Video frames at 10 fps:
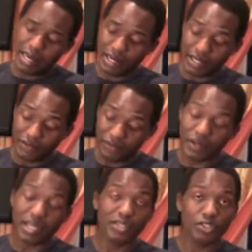I didn't
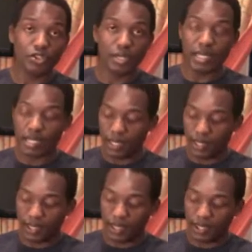really enjoy it. I
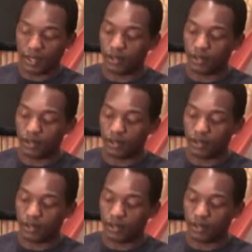think